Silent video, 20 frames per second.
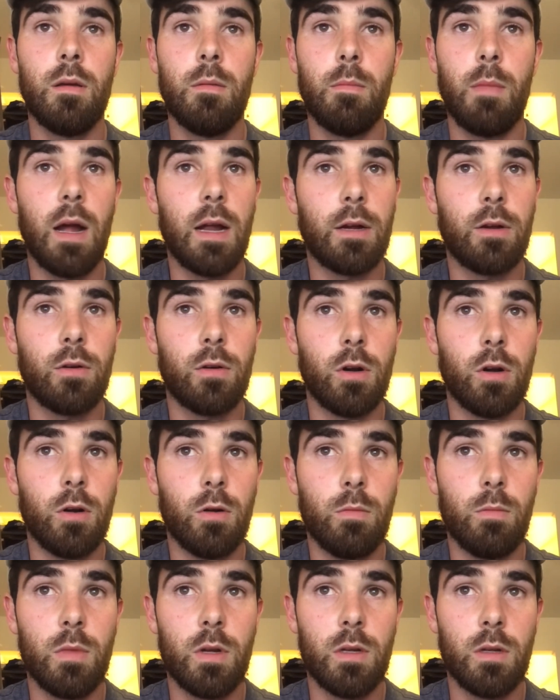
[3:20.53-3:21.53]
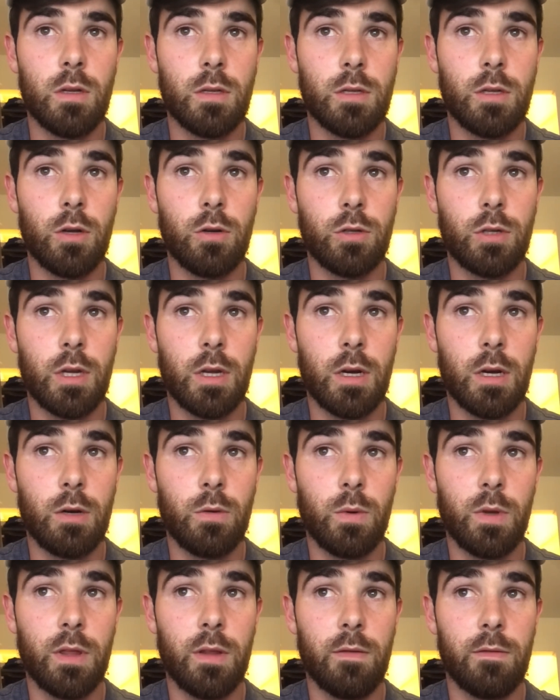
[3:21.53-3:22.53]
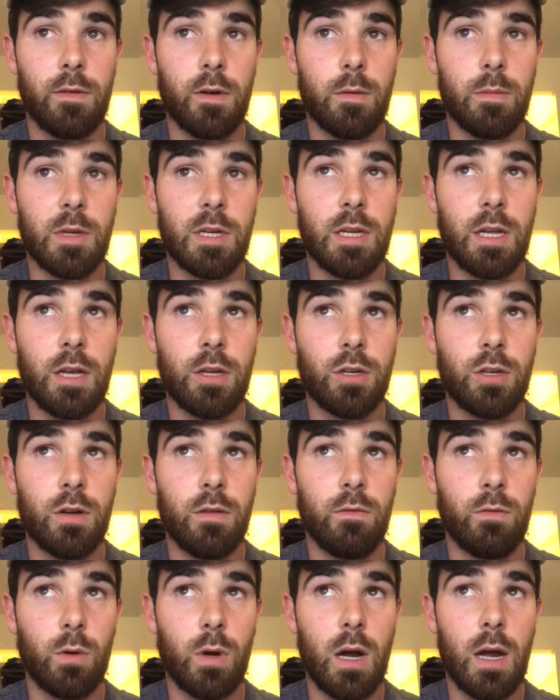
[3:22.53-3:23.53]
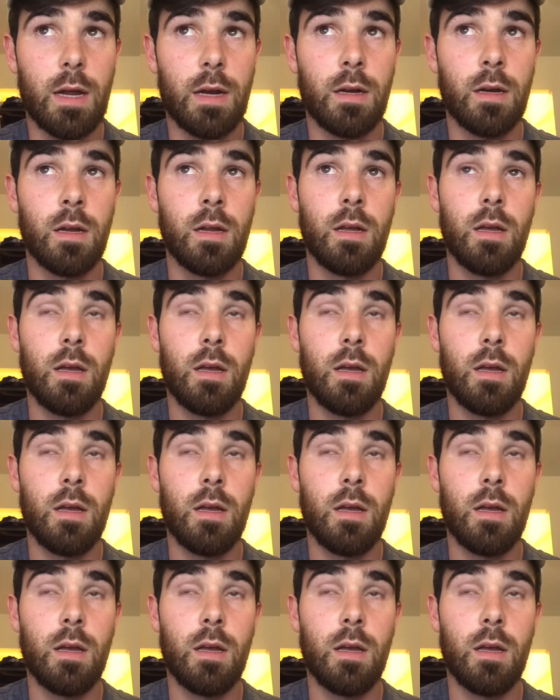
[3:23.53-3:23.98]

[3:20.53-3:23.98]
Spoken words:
microbe associated with the fermentation of wine.